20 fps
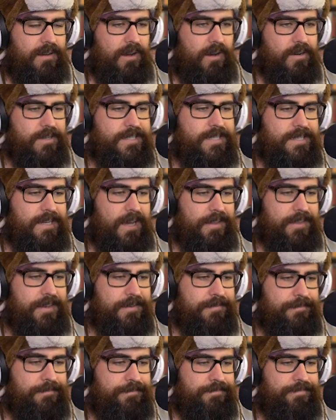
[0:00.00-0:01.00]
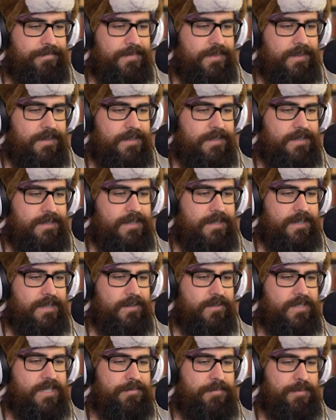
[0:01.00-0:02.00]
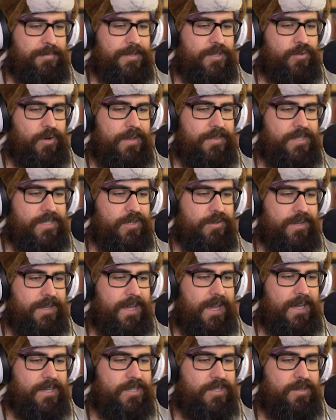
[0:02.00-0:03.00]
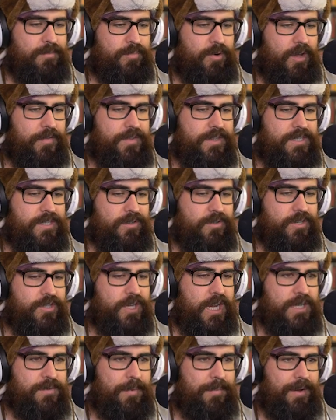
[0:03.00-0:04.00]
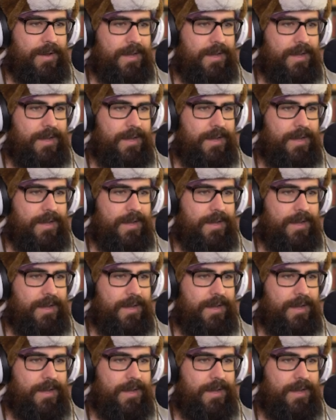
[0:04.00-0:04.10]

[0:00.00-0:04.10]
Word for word: Oh, it's nothing. Tenko simply betrayed the student council and brought these two to change my